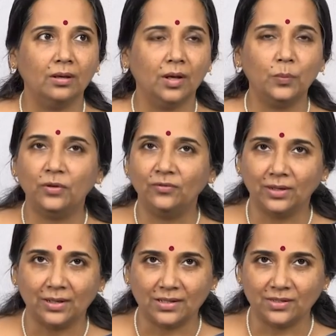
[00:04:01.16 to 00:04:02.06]
a
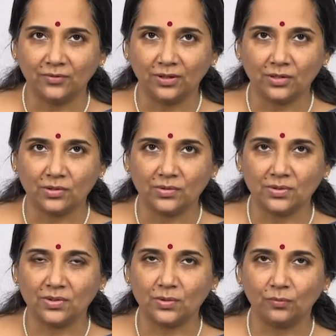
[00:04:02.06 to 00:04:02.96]
perfect classification
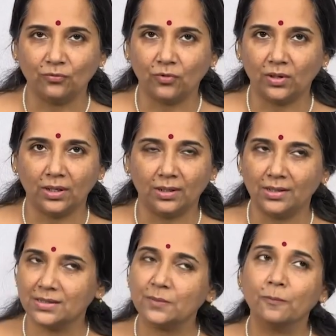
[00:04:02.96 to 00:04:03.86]
system for
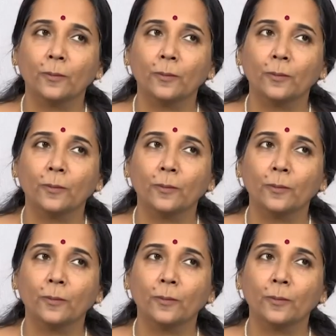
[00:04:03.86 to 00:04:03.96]
ragas.